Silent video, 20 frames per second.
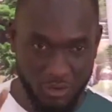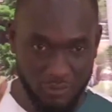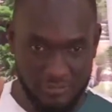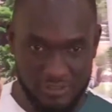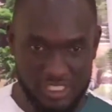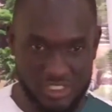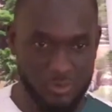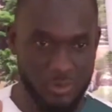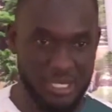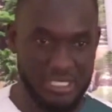of
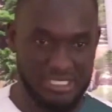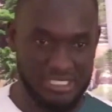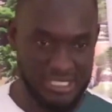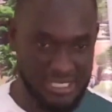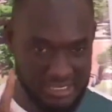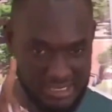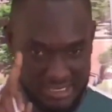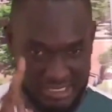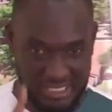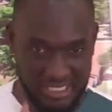these white
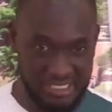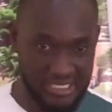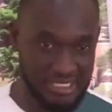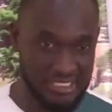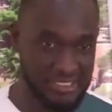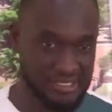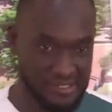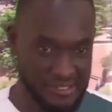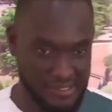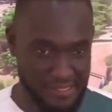shirts in a day,
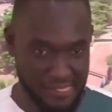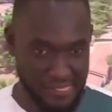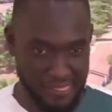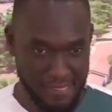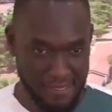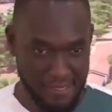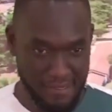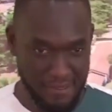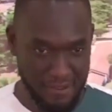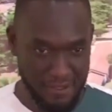
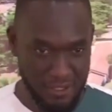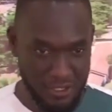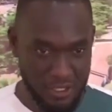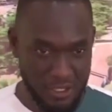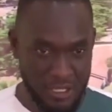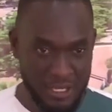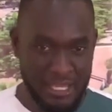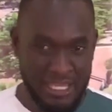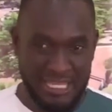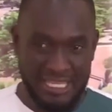
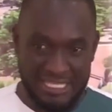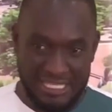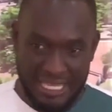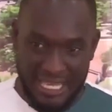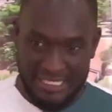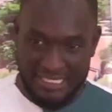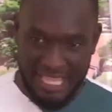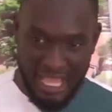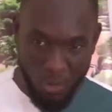yet